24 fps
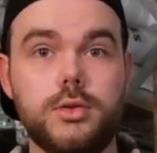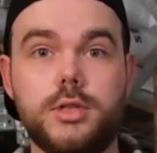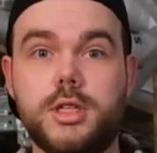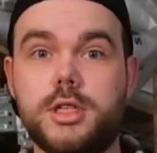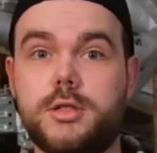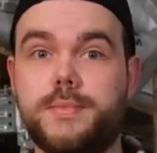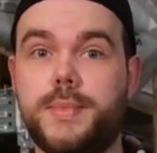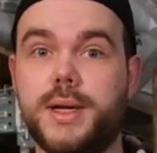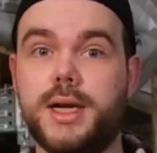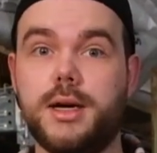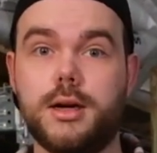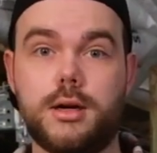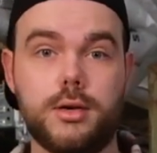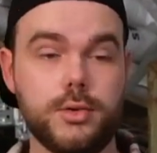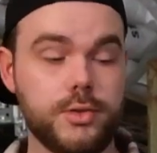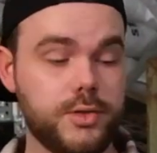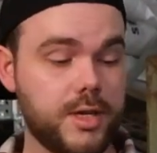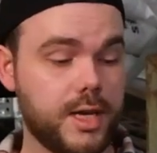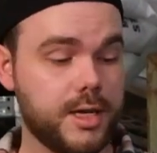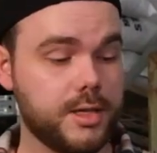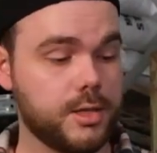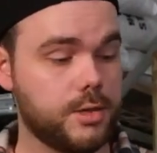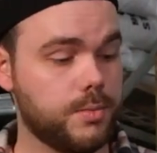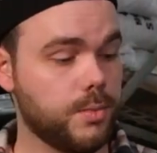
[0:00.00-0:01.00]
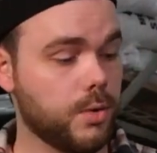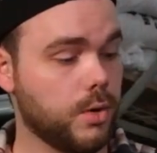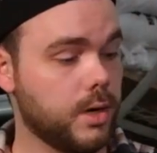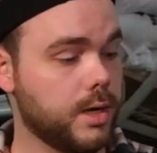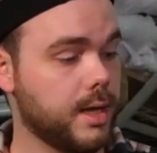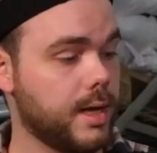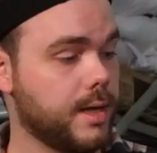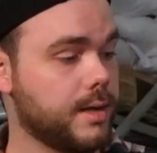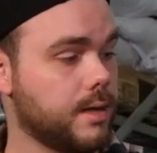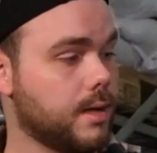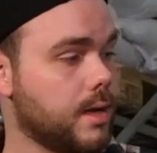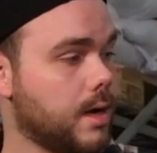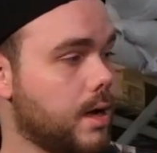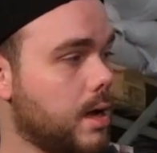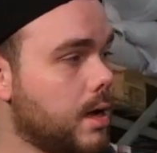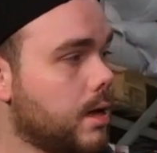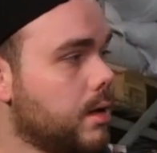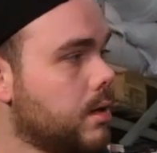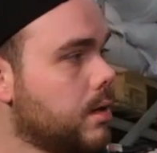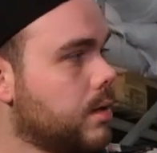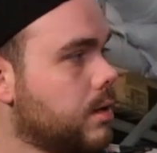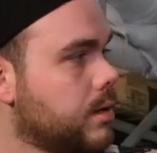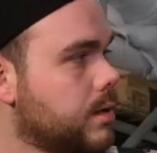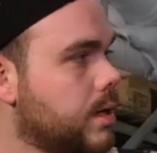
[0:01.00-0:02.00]
this beer contains more than,
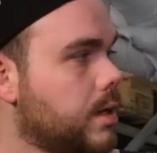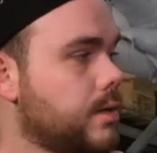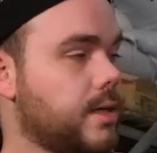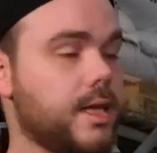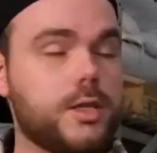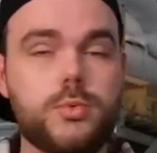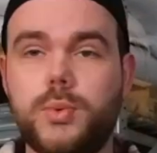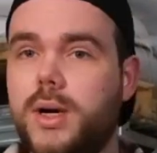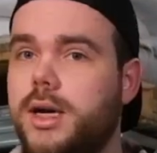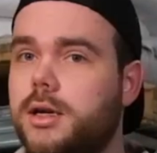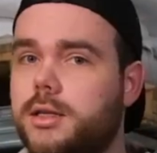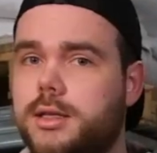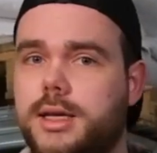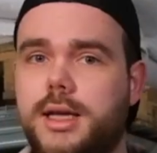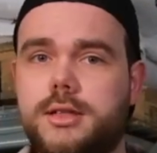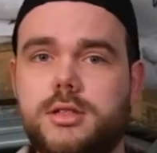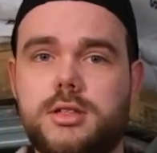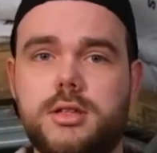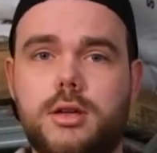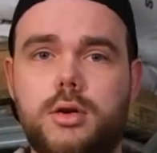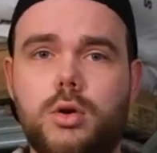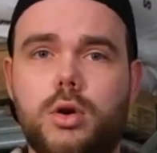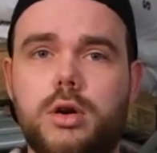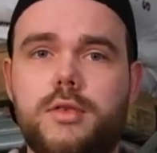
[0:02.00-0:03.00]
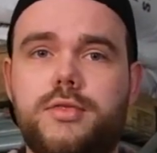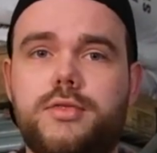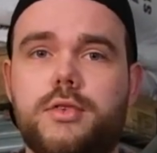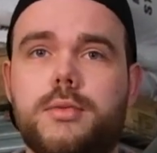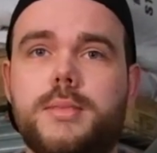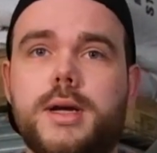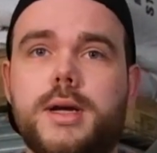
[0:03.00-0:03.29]
that's where it gets the color from